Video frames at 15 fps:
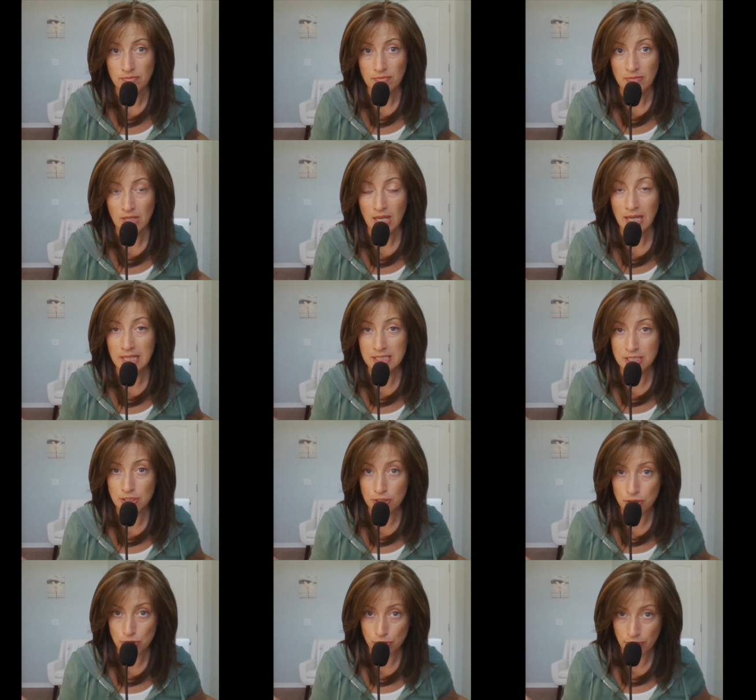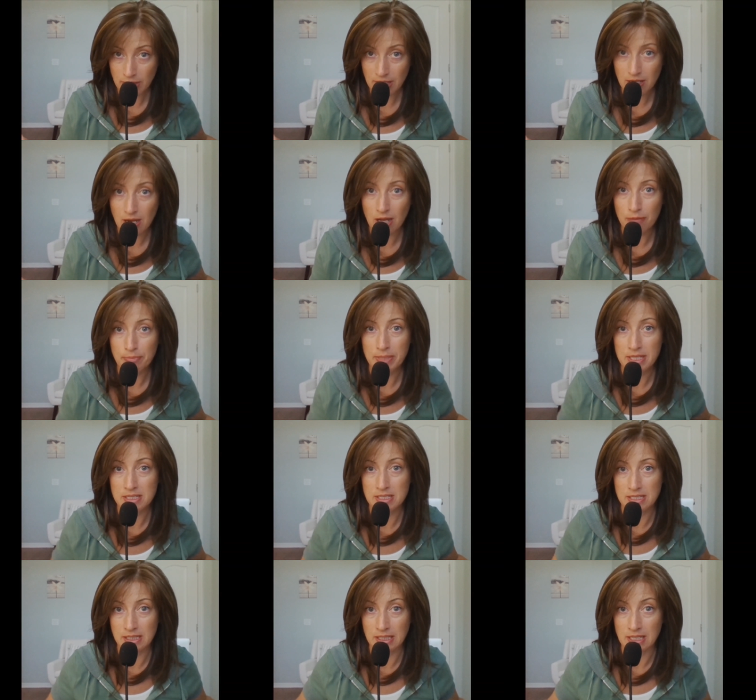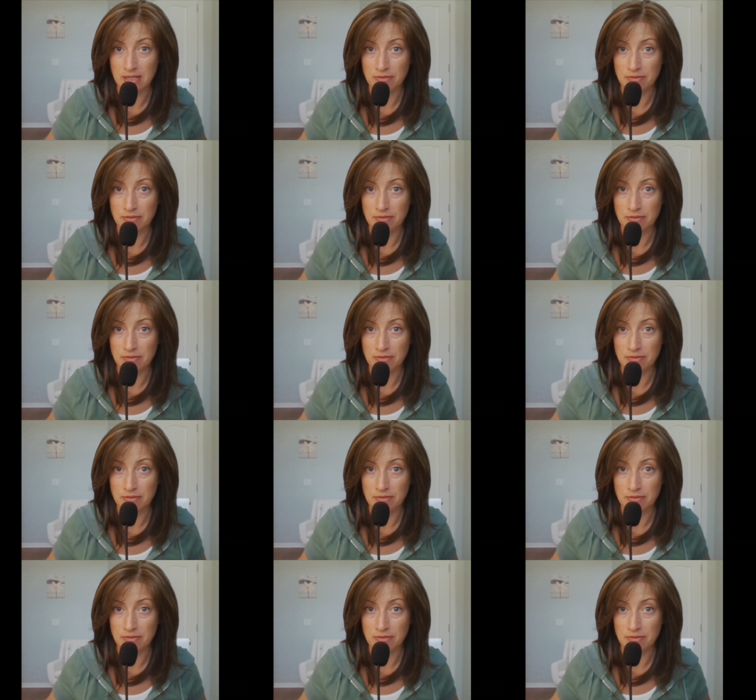It's the trick up his sleeve,